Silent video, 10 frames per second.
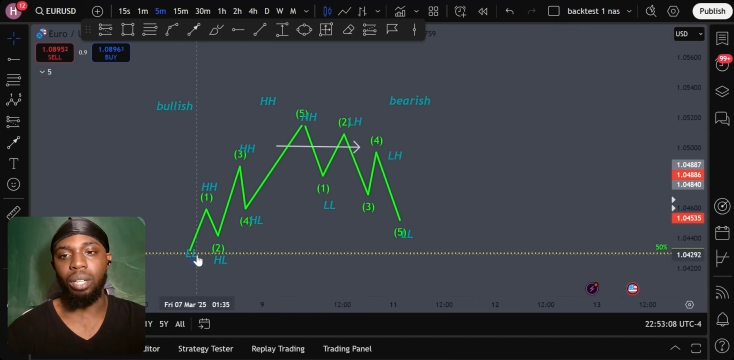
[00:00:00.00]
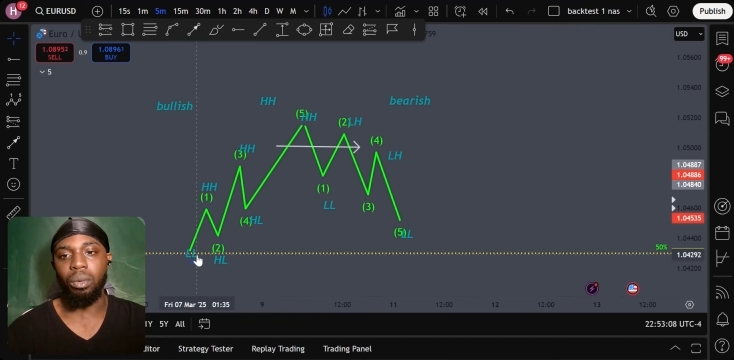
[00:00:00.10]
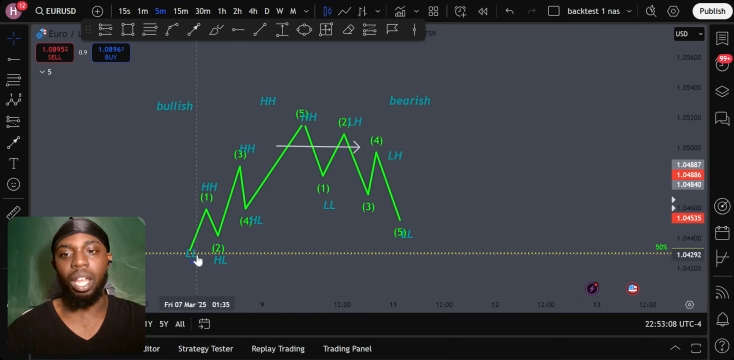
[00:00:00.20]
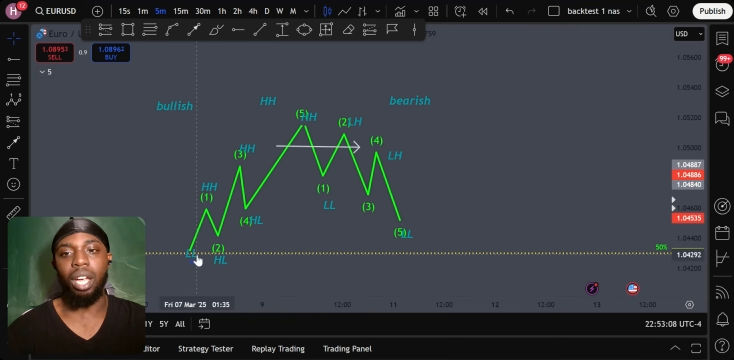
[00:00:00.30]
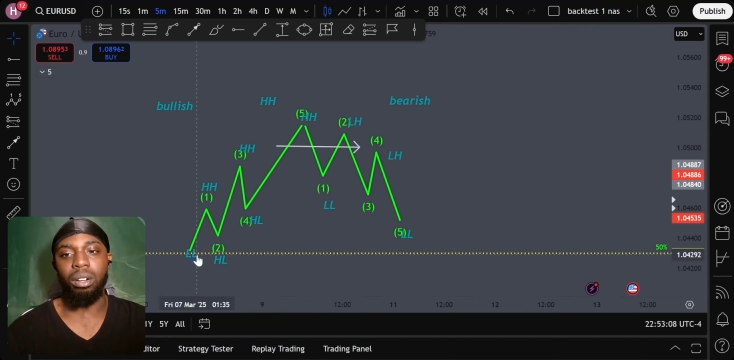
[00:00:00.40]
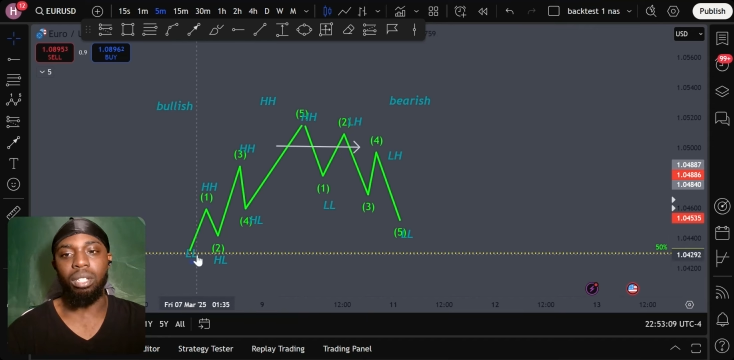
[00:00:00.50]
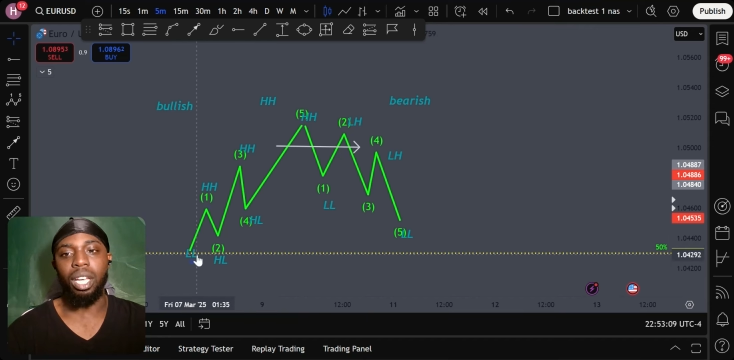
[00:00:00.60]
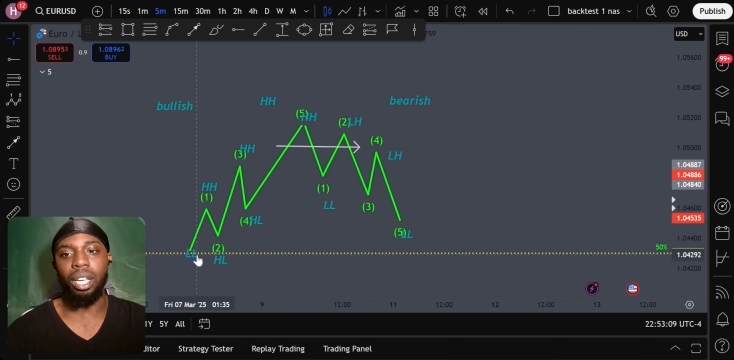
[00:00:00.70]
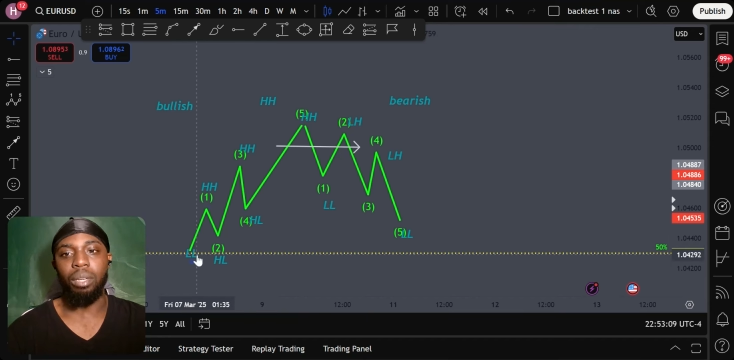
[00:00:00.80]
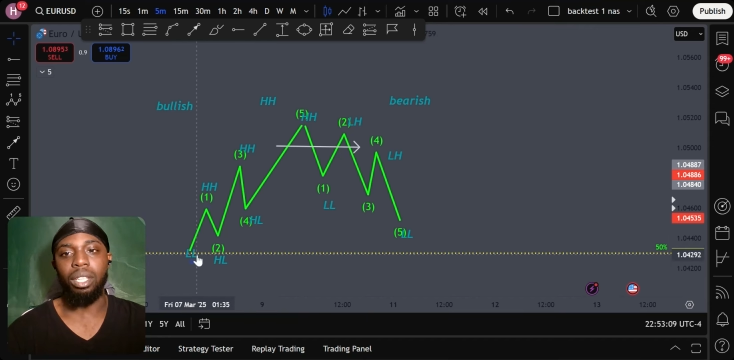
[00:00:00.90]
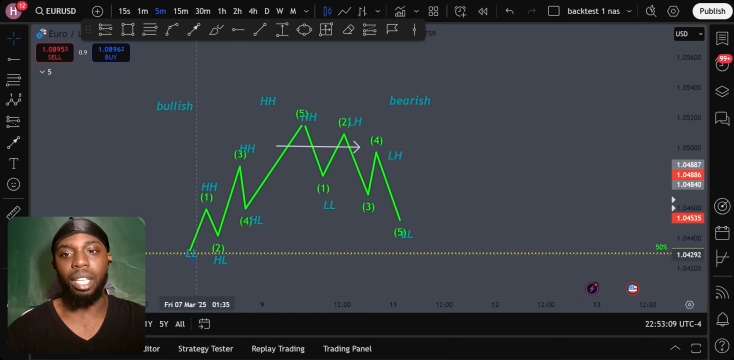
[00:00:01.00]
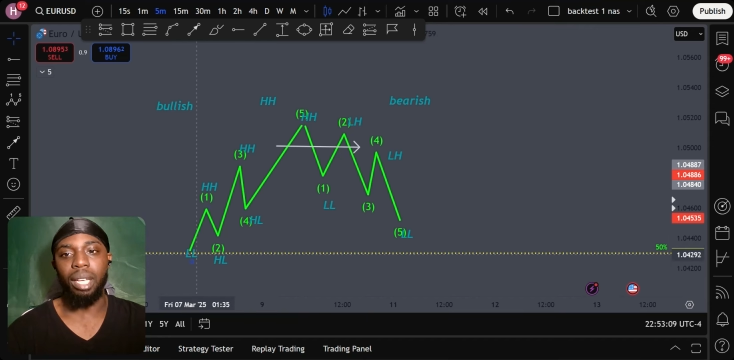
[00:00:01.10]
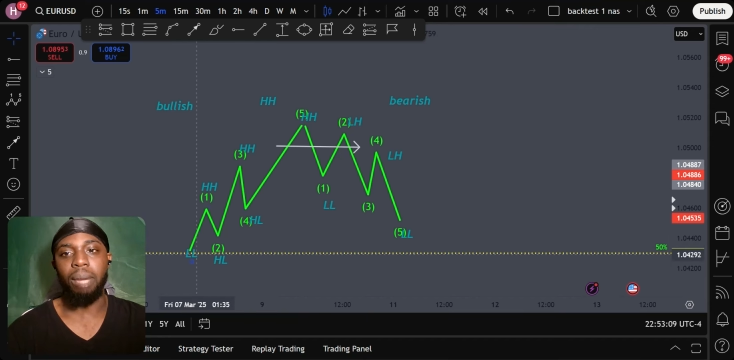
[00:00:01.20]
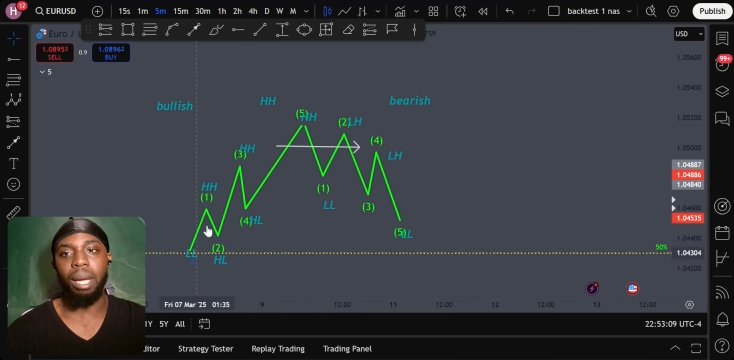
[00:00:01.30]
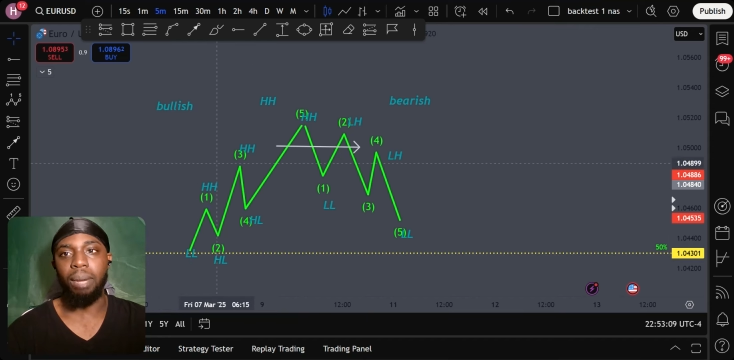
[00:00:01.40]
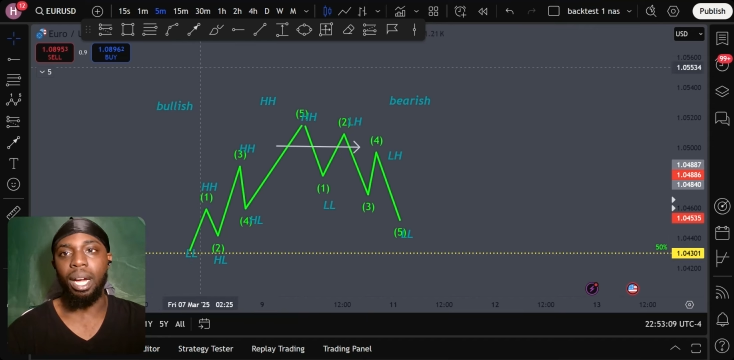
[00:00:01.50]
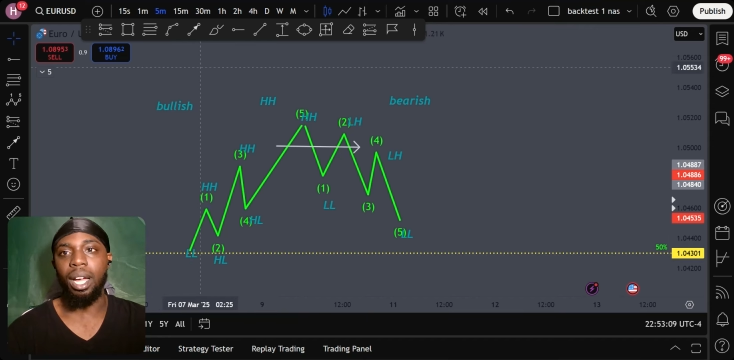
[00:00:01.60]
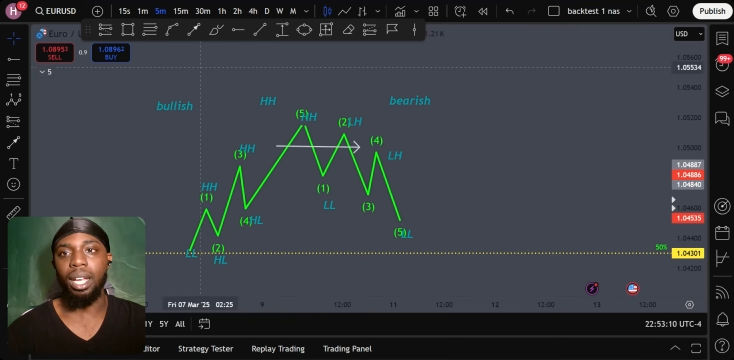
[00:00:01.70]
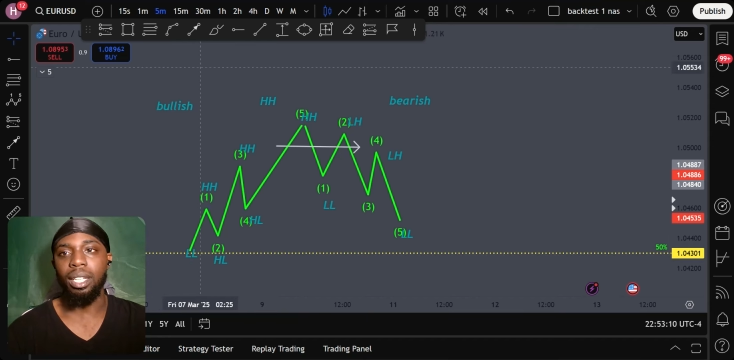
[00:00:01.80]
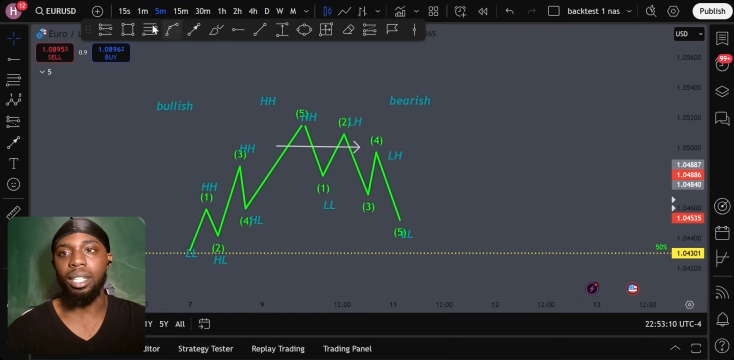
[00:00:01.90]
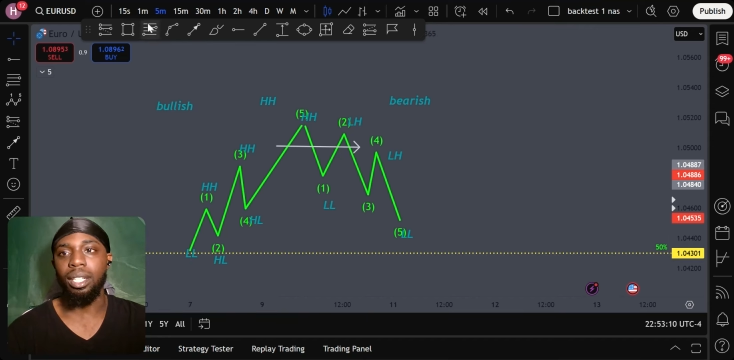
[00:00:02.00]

We're like, okay, we think it might buy.